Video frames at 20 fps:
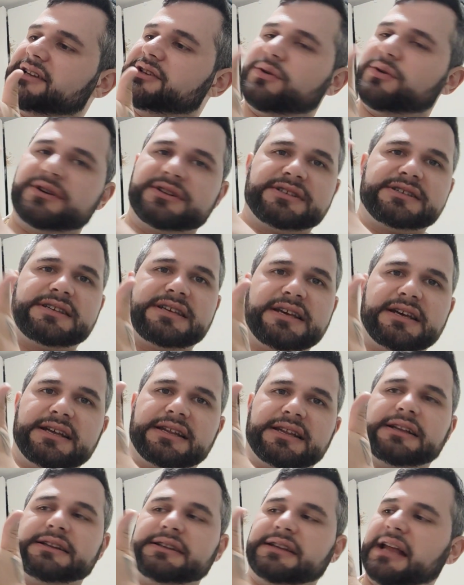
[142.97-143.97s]
Towards
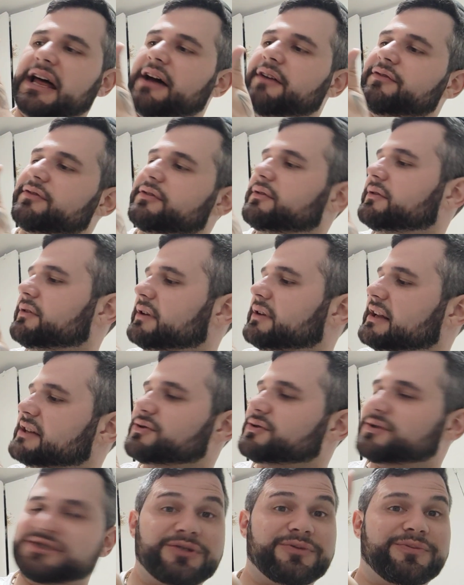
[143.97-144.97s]
the left,
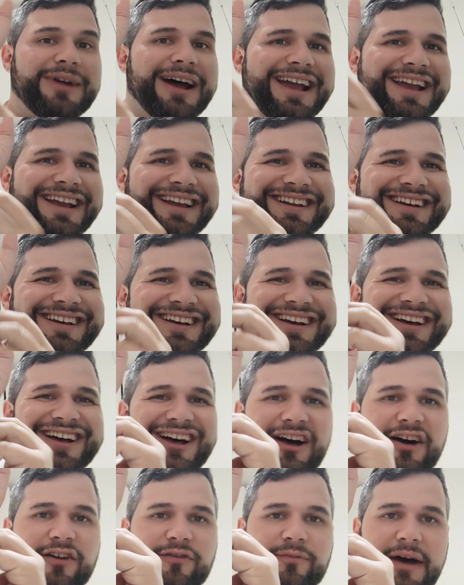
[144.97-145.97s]
towards the right
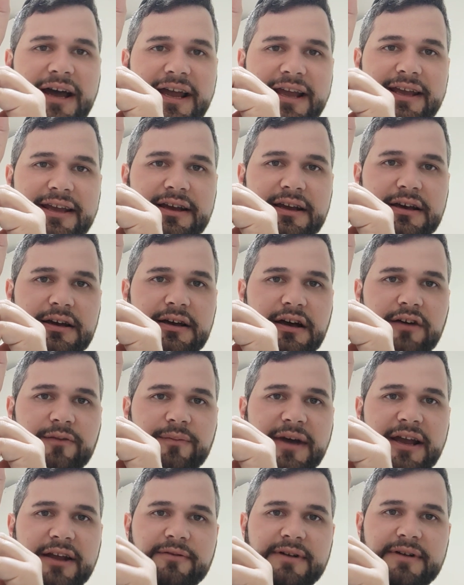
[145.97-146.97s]
of
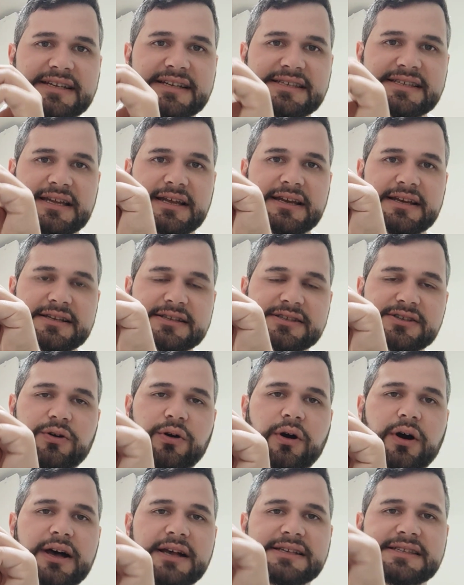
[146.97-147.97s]
my wrist, and it's
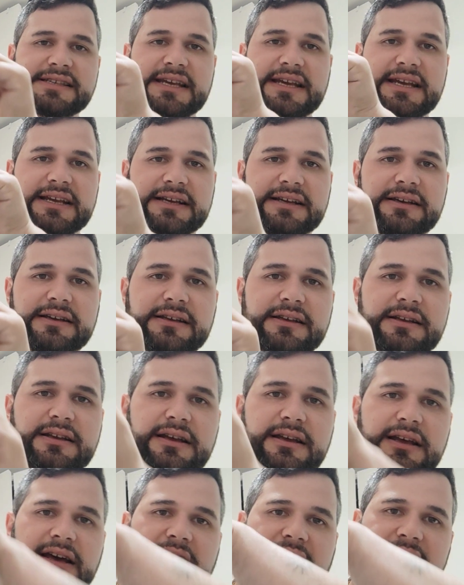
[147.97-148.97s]
causing
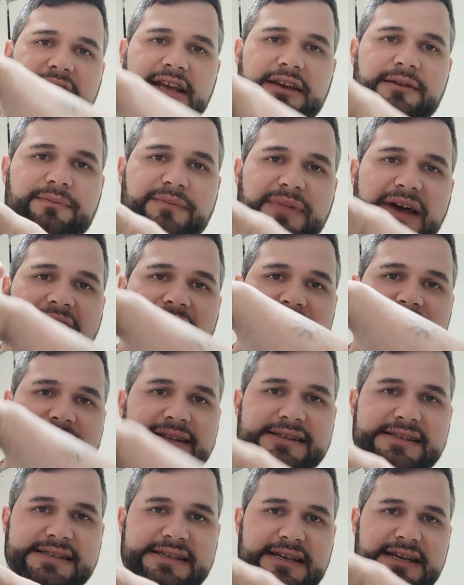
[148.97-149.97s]
an
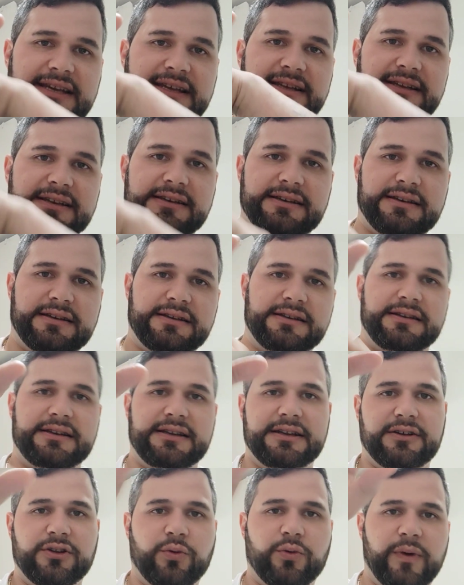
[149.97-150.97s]
imbalance in
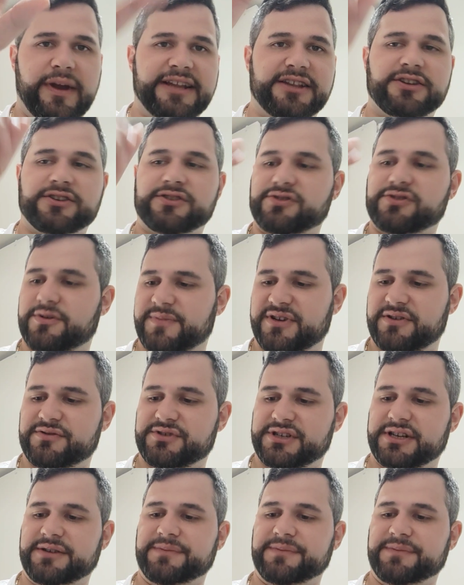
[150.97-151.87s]
the weight distribution.